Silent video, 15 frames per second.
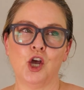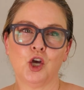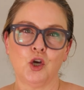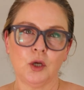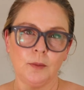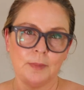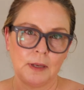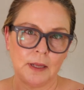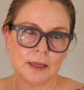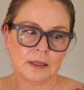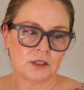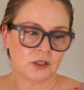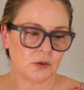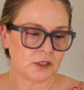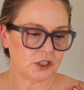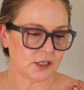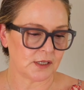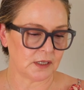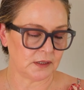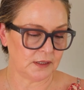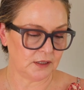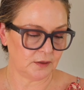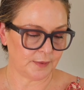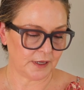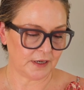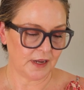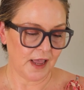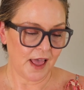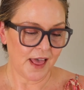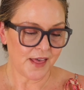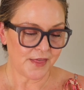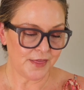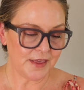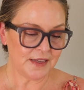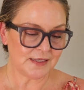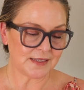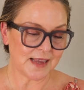could play into it just a little bit. These